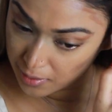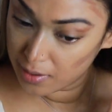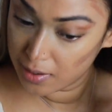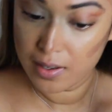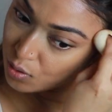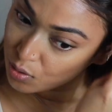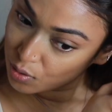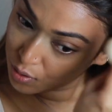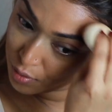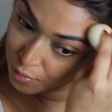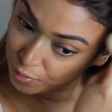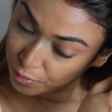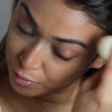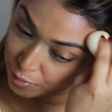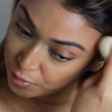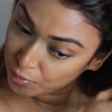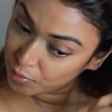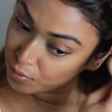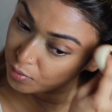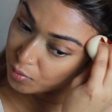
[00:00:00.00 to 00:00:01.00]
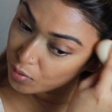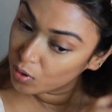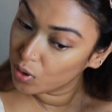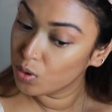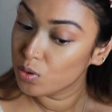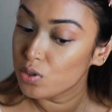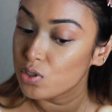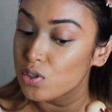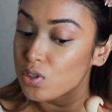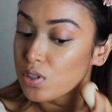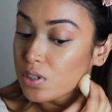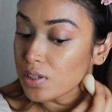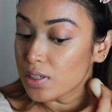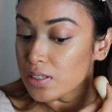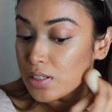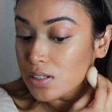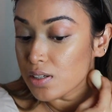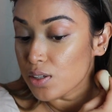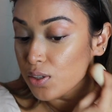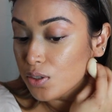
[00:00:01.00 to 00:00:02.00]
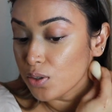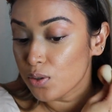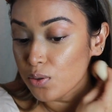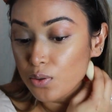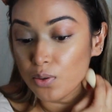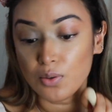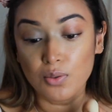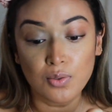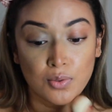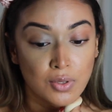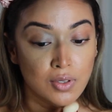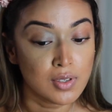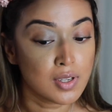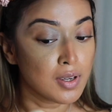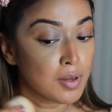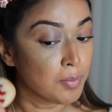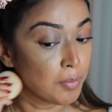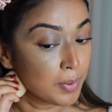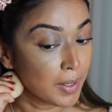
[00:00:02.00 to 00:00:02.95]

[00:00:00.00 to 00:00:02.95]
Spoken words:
So if you just use